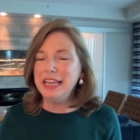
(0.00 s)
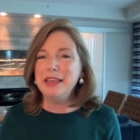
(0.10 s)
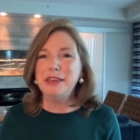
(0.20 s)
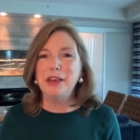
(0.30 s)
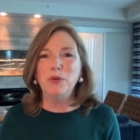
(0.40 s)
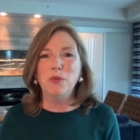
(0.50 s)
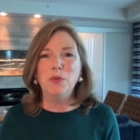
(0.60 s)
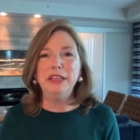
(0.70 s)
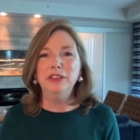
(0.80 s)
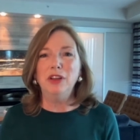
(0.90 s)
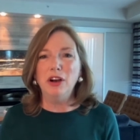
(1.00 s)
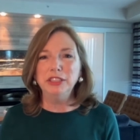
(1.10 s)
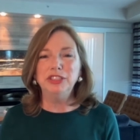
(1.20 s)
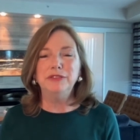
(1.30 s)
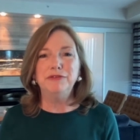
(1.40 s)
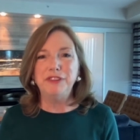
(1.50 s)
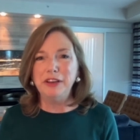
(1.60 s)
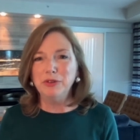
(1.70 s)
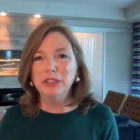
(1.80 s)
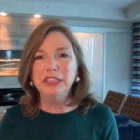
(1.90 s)
see that we launched
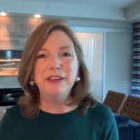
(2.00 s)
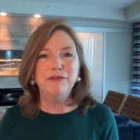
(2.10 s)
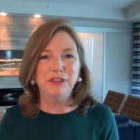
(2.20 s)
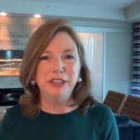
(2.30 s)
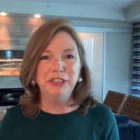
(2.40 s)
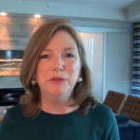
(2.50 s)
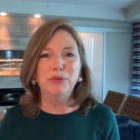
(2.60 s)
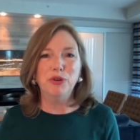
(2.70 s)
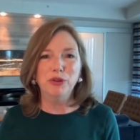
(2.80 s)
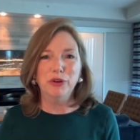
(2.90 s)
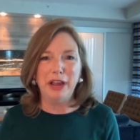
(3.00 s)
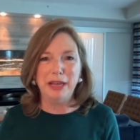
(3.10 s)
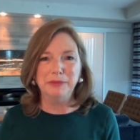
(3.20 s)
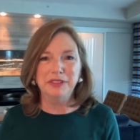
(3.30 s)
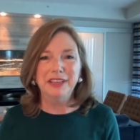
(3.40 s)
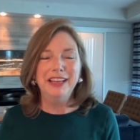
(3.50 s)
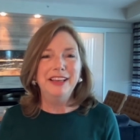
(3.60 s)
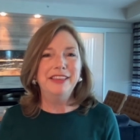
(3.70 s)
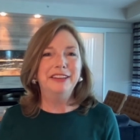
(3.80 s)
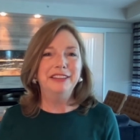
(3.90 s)
federally funded programs
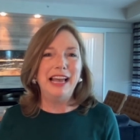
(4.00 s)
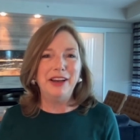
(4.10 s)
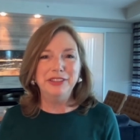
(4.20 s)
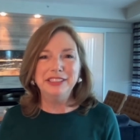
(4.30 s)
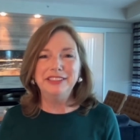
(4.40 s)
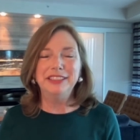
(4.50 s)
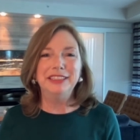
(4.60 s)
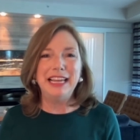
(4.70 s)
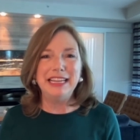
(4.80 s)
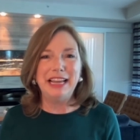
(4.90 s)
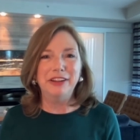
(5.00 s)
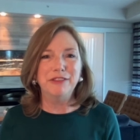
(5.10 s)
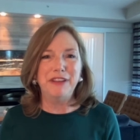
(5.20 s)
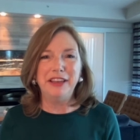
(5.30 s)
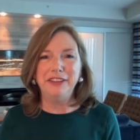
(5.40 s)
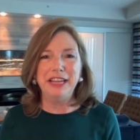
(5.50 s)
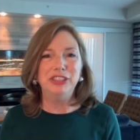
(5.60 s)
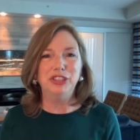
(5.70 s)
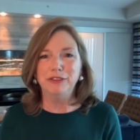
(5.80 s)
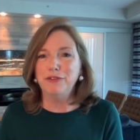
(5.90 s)
that allowed us to lay down a
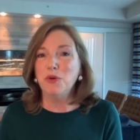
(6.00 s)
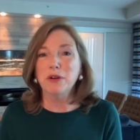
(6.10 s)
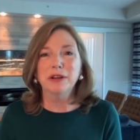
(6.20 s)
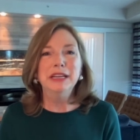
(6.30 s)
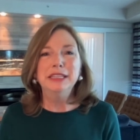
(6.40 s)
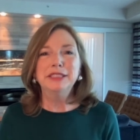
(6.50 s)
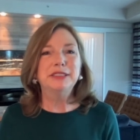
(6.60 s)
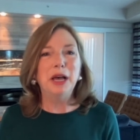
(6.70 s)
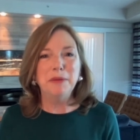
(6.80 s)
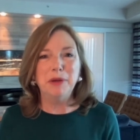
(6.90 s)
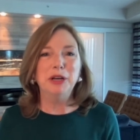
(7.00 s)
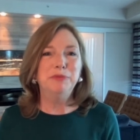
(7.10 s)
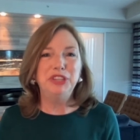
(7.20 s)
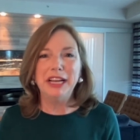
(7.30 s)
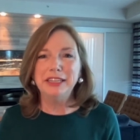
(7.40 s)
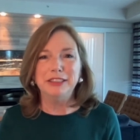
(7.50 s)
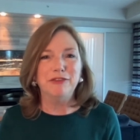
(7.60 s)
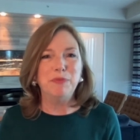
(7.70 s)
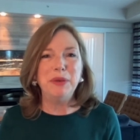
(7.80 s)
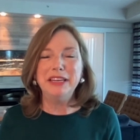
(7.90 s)
foundation for some
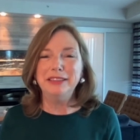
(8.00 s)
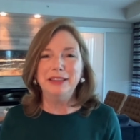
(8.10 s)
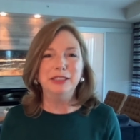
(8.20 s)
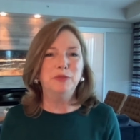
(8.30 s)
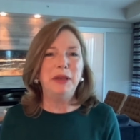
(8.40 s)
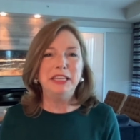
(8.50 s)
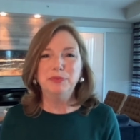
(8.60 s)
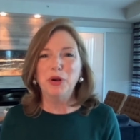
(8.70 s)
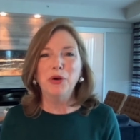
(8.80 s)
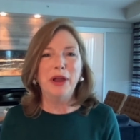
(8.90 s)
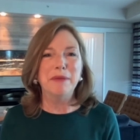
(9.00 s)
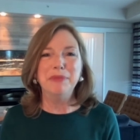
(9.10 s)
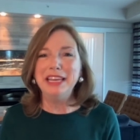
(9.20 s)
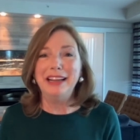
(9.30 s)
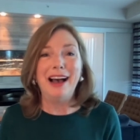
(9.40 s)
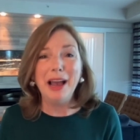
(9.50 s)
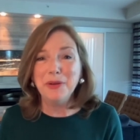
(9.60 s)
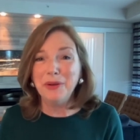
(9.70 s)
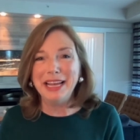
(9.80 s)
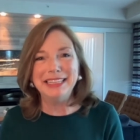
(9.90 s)
objective, be it a space program, be it
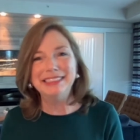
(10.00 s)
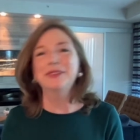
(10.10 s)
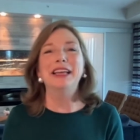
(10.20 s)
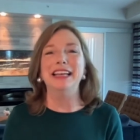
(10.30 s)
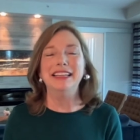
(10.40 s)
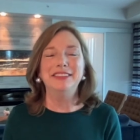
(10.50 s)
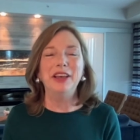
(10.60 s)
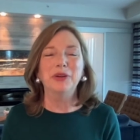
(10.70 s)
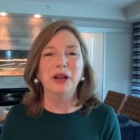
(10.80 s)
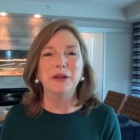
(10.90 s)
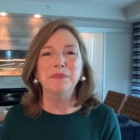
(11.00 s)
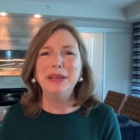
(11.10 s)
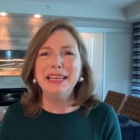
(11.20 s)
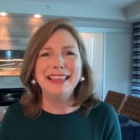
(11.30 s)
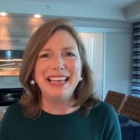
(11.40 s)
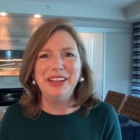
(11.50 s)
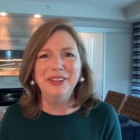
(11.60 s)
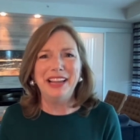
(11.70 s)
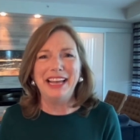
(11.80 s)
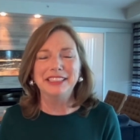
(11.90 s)
highways, mm. et hmm. cetera, be it the
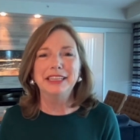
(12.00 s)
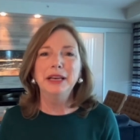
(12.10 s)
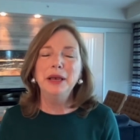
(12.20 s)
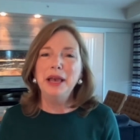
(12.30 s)
internet.